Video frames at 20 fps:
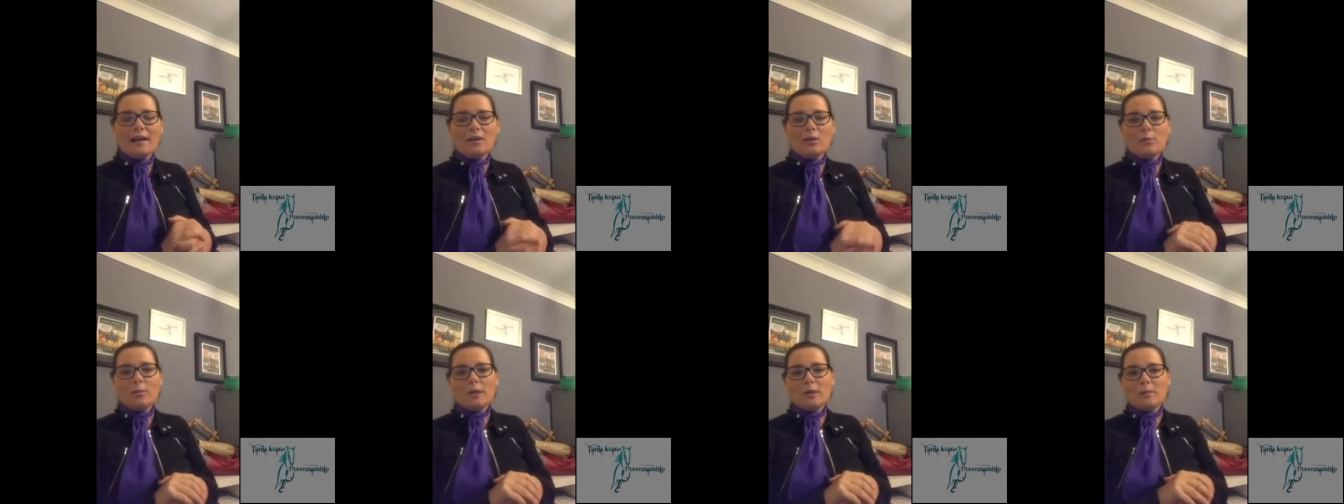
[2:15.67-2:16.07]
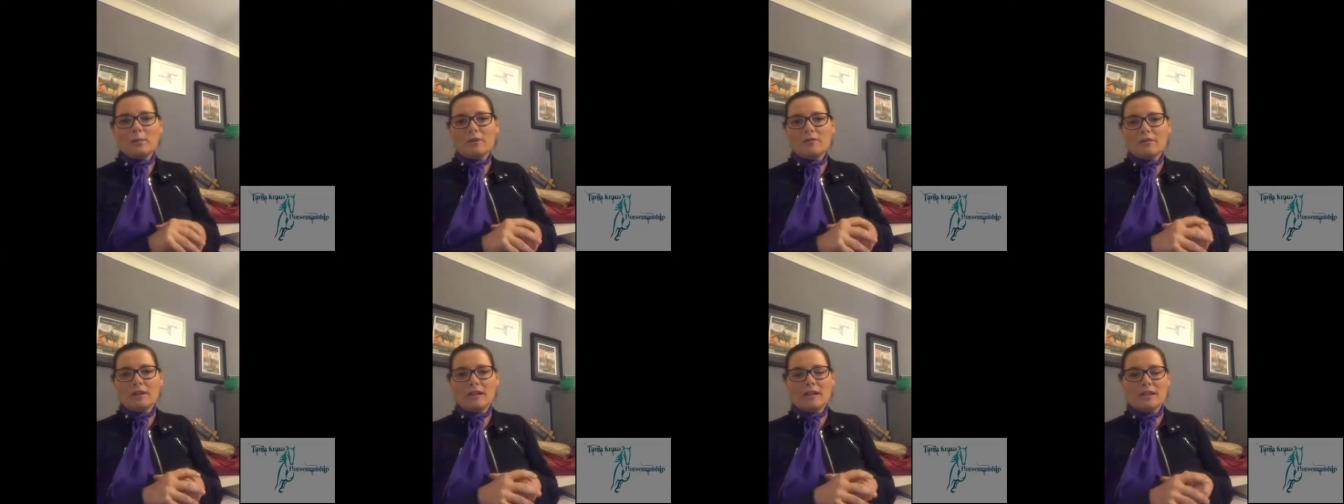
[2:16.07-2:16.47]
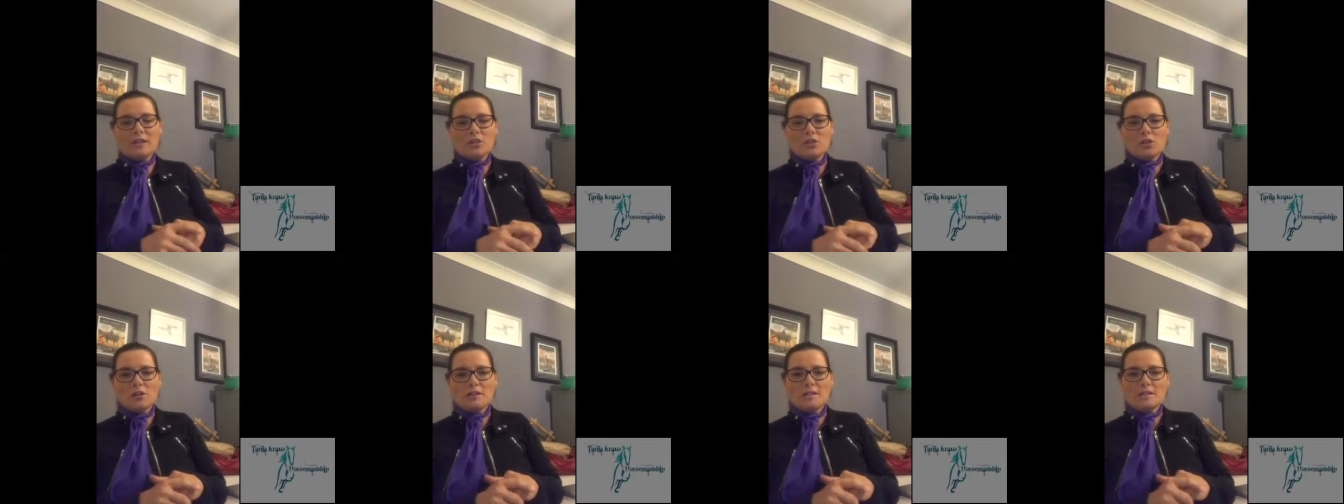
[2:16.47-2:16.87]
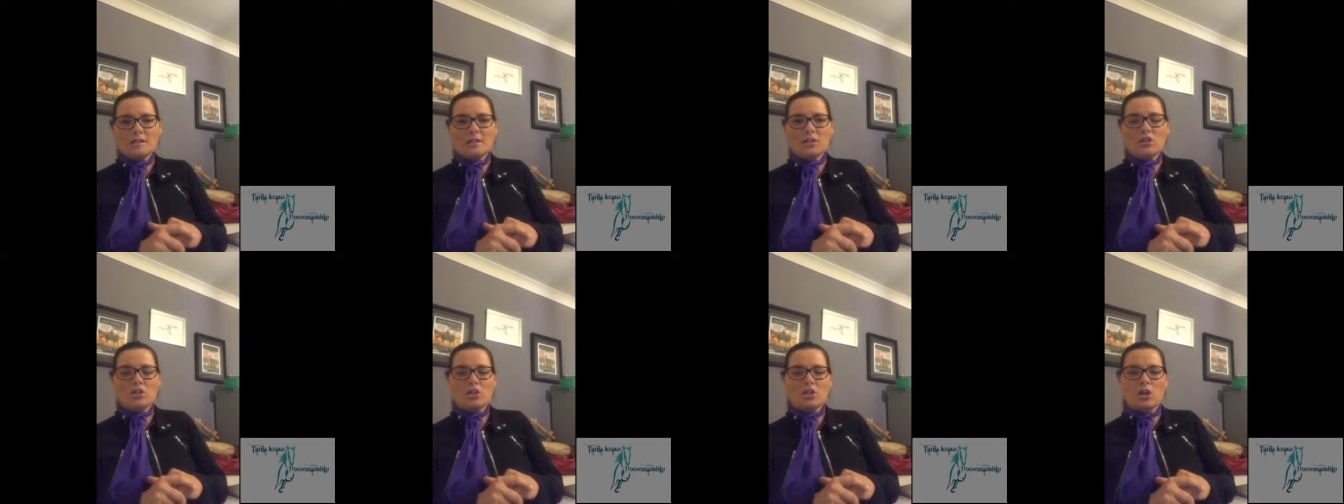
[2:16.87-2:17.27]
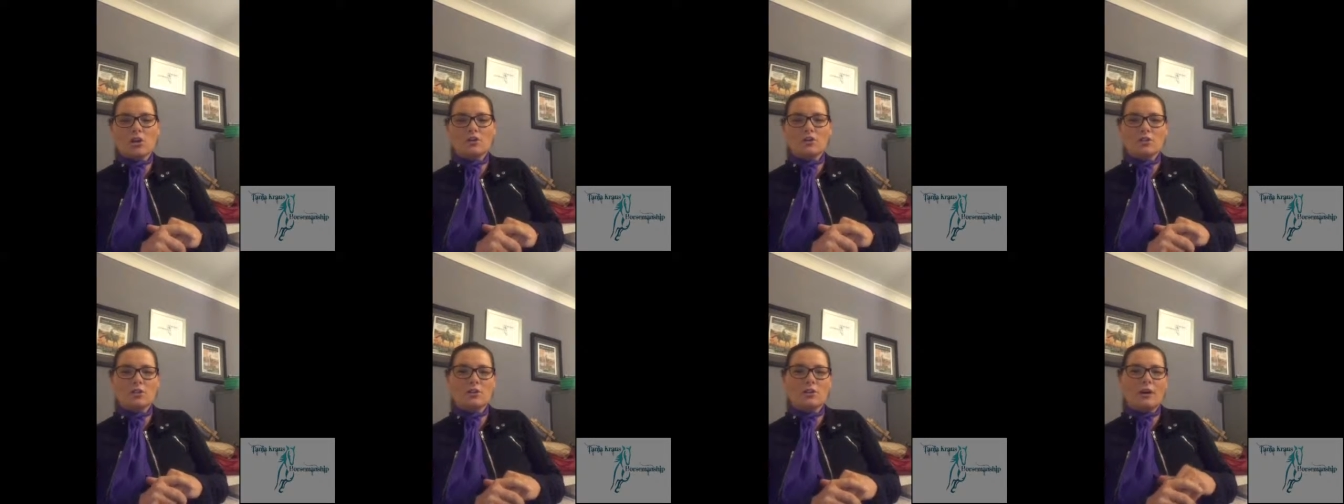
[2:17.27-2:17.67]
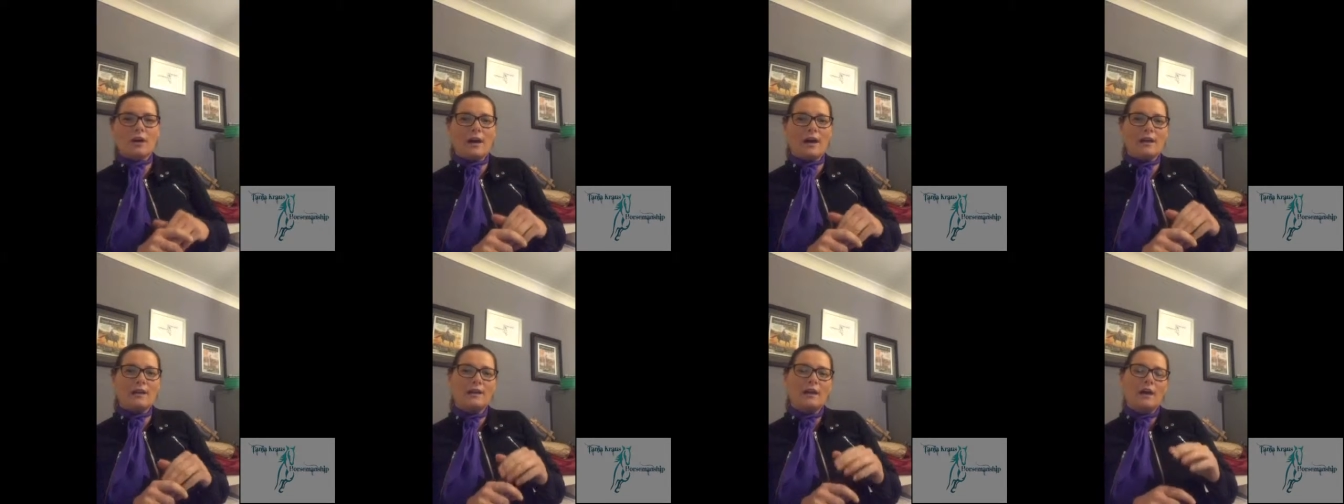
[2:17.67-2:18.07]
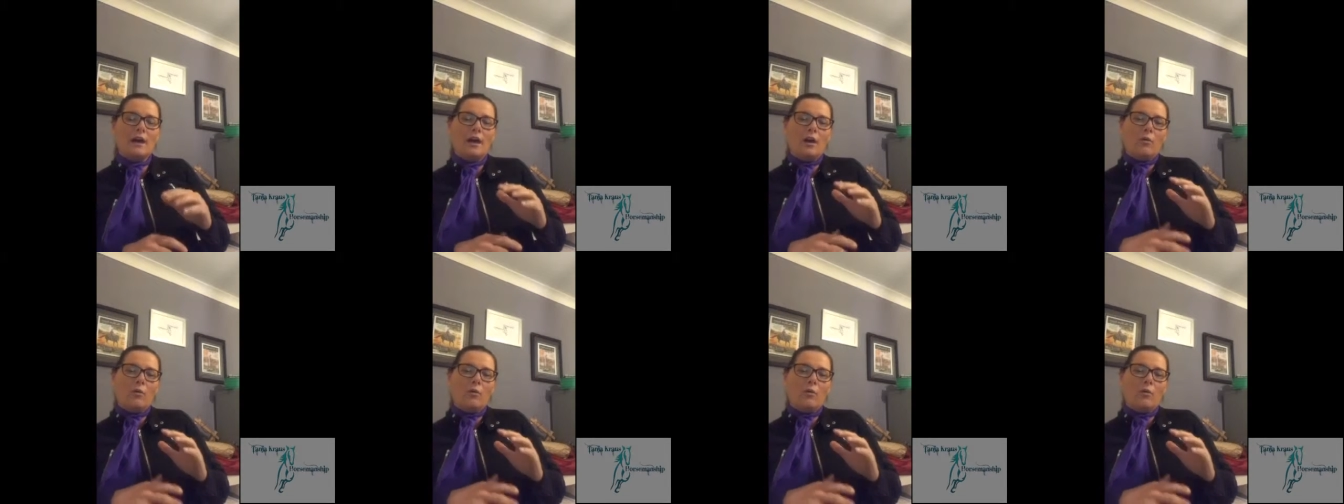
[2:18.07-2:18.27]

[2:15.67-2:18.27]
It'll be a bit of an interesting show tonight.